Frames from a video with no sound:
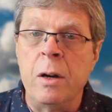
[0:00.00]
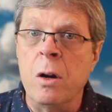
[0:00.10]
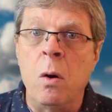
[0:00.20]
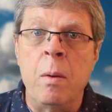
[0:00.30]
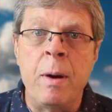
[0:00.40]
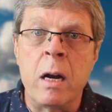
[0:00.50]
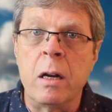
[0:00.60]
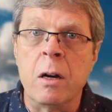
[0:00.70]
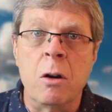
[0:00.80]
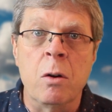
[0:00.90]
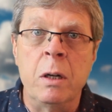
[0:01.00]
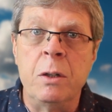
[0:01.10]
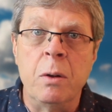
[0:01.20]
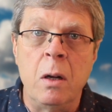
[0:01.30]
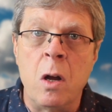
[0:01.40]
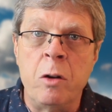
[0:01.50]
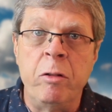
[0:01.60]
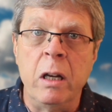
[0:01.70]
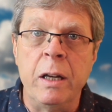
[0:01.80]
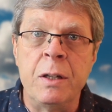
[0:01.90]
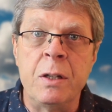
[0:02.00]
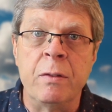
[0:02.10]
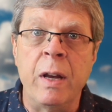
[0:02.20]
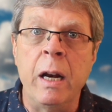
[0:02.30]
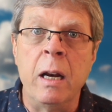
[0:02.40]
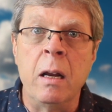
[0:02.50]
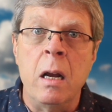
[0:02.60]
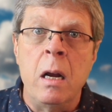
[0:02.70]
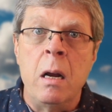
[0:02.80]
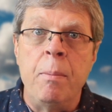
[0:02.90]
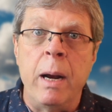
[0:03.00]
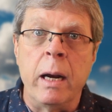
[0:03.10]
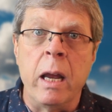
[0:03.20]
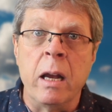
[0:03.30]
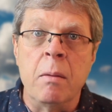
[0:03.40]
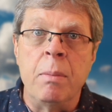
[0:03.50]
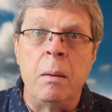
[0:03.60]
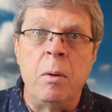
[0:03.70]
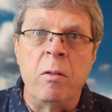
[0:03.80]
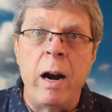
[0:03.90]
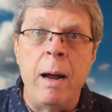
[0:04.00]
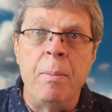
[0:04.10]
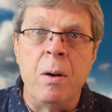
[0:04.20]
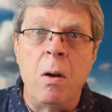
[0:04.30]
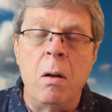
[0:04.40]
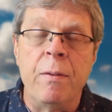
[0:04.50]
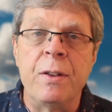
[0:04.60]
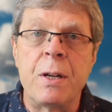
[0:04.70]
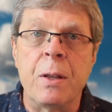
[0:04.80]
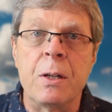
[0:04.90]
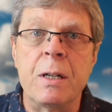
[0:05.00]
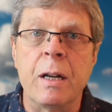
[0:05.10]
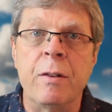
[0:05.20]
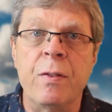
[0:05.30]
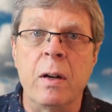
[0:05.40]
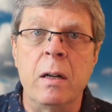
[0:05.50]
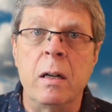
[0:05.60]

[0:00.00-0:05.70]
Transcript: No, I'm not going to go into a laundry list of getting packing and bubble wrap and all of this other stuff.